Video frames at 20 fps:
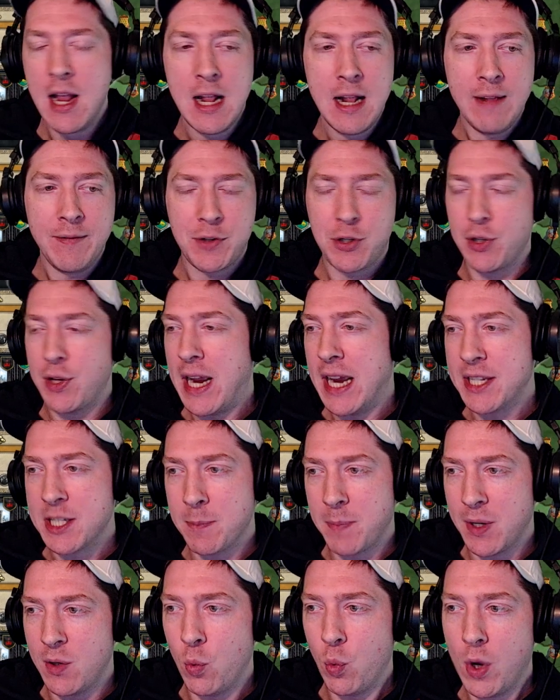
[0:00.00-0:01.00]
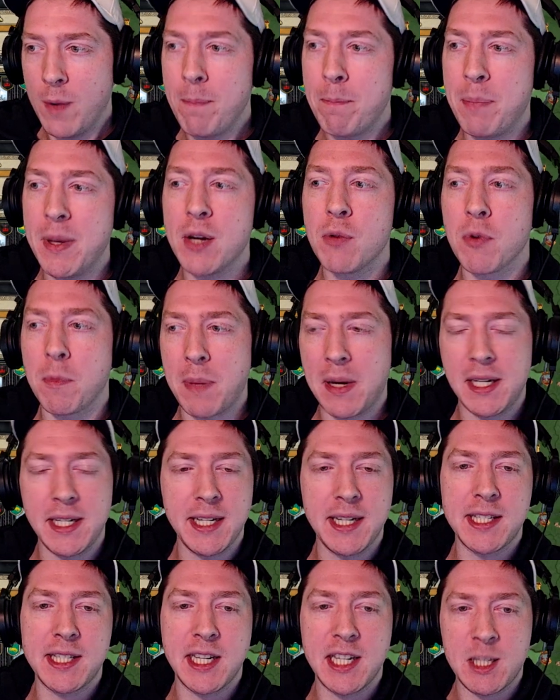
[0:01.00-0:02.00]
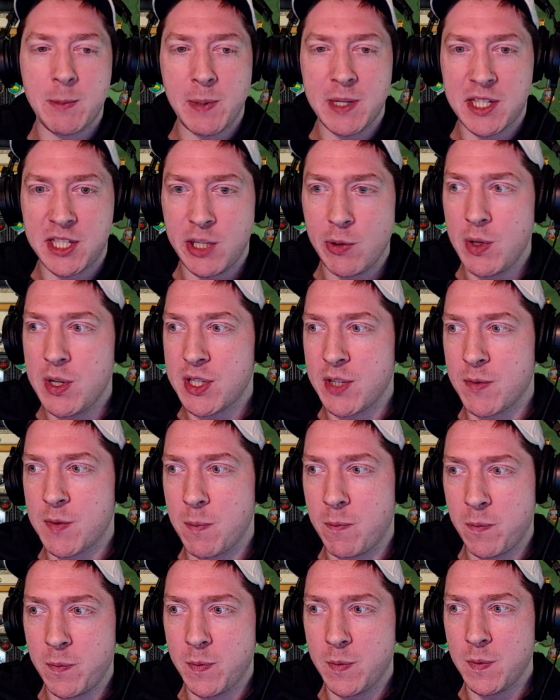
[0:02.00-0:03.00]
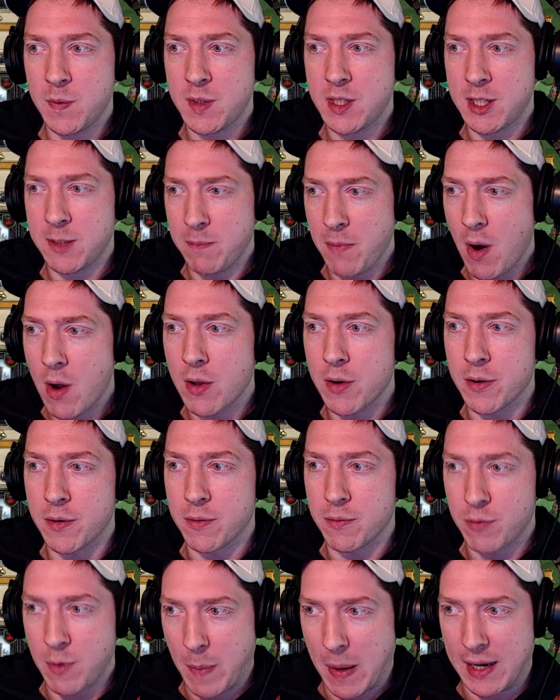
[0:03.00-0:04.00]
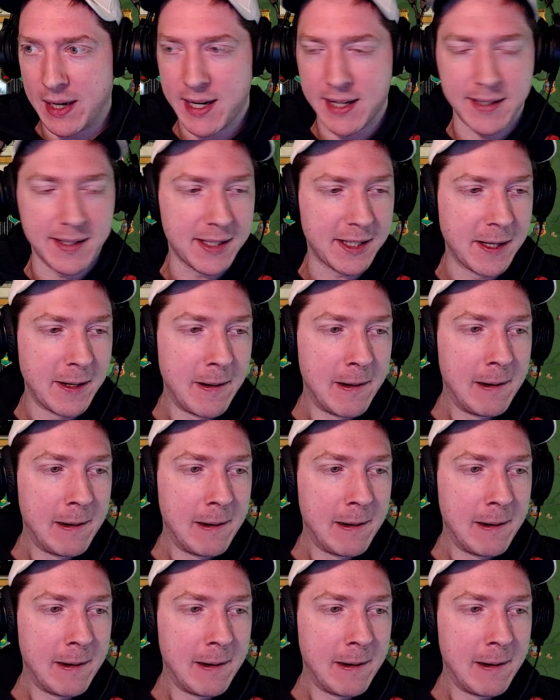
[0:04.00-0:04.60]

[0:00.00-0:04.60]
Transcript: So there hasn't been one big rebellion, instead it's been a series of smaller rebellions.